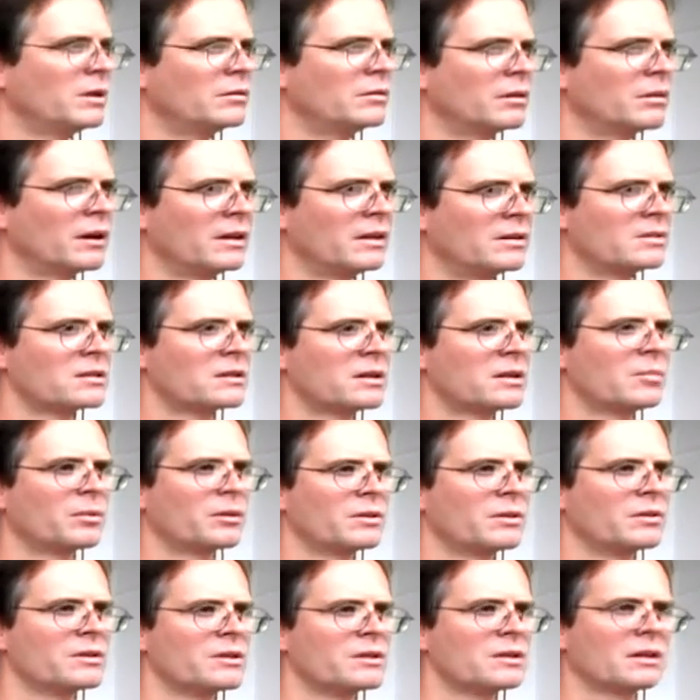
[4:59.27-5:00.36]
red
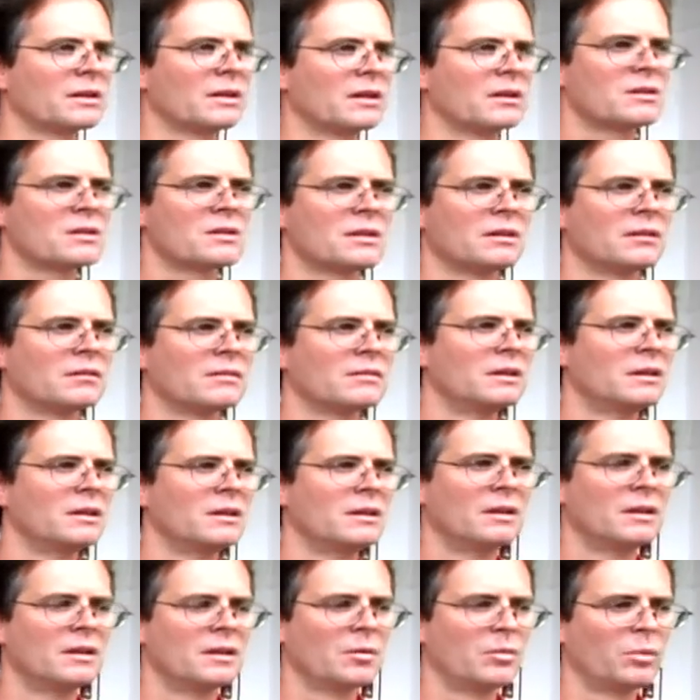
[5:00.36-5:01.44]
slippers against the
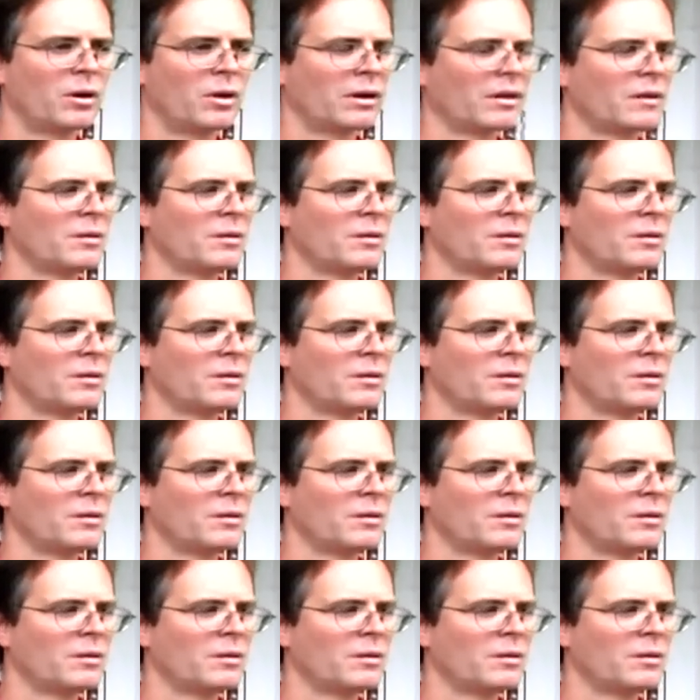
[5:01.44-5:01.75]
brown of the